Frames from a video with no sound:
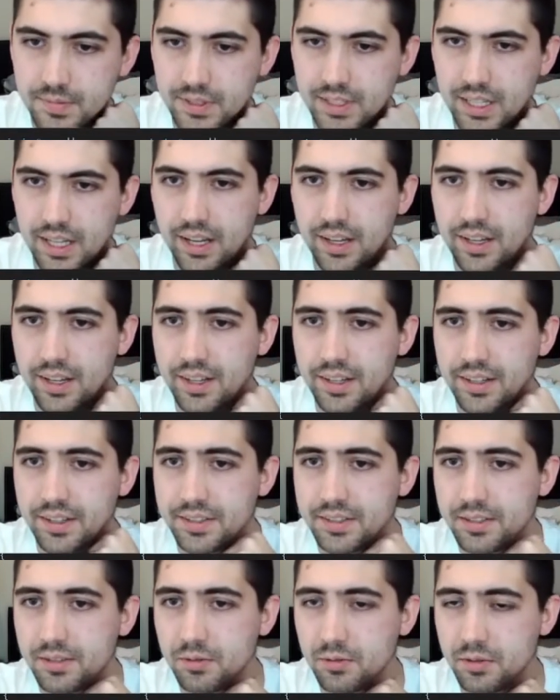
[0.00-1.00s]

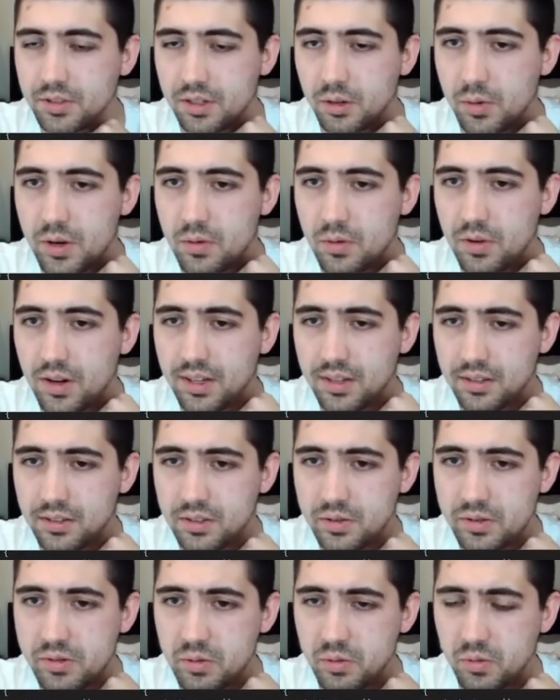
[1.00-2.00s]
and so we want
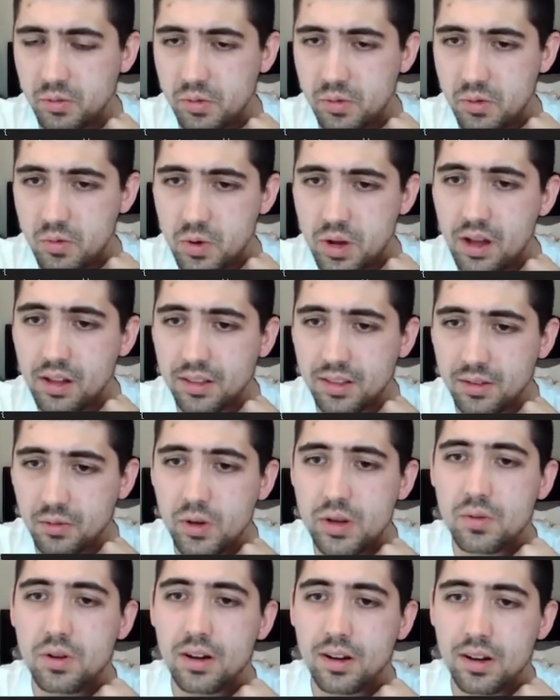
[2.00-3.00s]

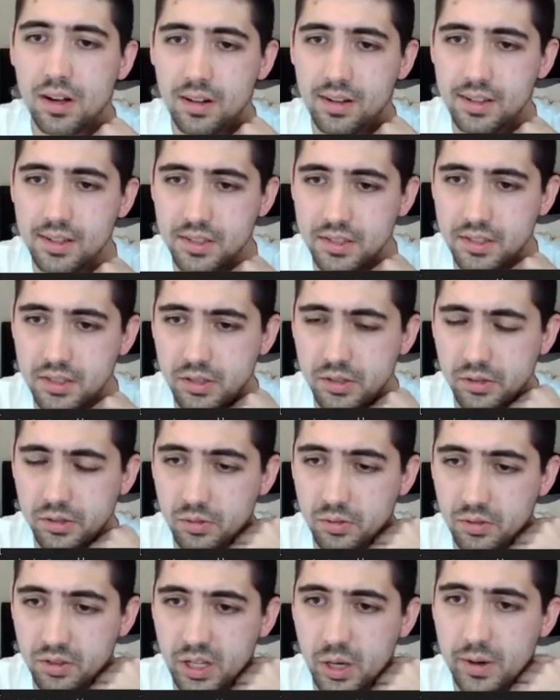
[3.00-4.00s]
all of this to
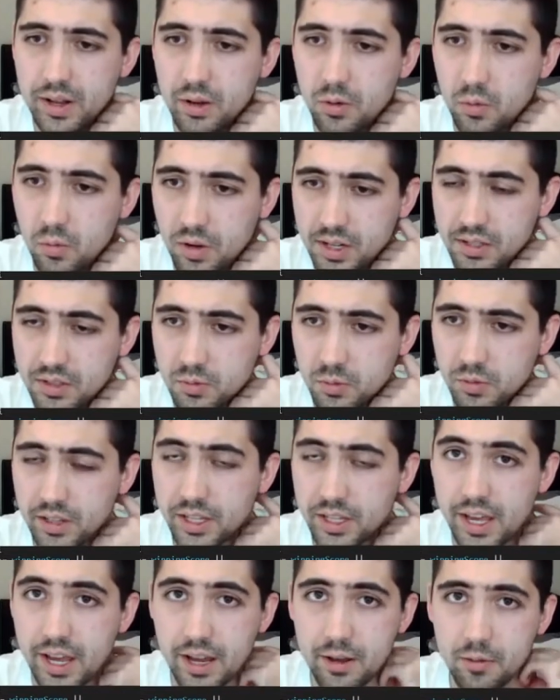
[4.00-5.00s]
load at once when
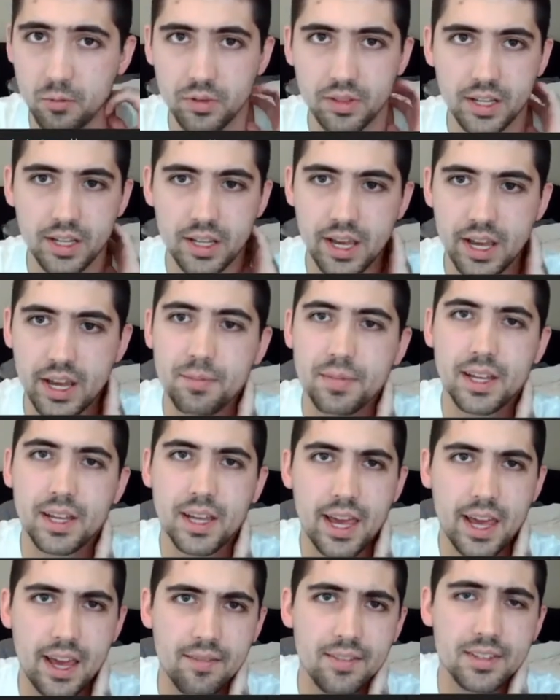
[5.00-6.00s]
the
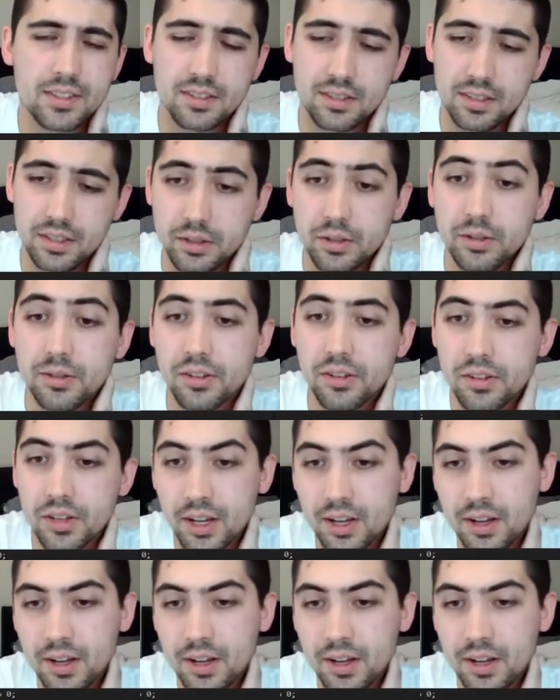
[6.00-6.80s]
canvas loads.